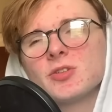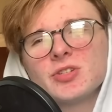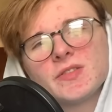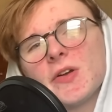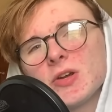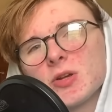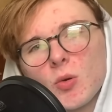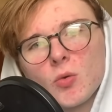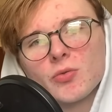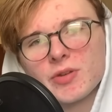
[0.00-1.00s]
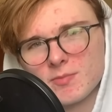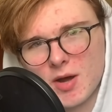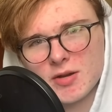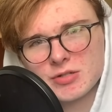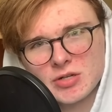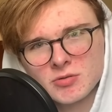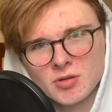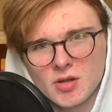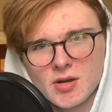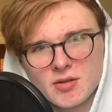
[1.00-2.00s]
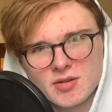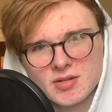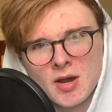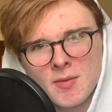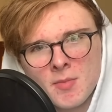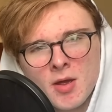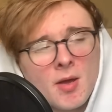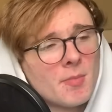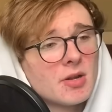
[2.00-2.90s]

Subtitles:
She's very cold and monotone a lot of the time, but